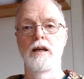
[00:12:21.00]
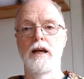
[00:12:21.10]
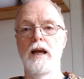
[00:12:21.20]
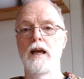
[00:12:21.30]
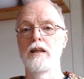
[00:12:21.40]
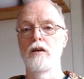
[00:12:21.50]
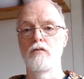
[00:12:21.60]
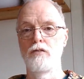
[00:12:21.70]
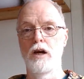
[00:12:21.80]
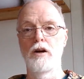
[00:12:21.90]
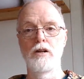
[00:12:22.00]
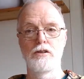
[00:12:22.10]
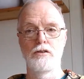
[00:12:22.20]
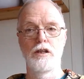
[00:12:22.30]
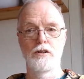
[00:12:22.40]
And the very
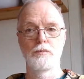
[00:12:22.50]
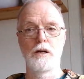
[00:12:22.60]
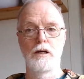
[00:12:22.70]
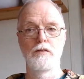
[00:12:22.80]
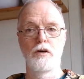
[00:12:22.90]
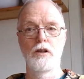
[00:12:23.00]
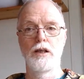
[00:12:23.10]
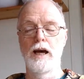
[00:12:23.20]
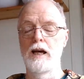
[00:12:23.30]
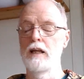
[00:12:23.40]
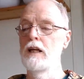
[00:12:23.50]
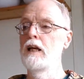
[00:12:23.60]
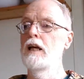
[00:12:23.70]
strangest part of all that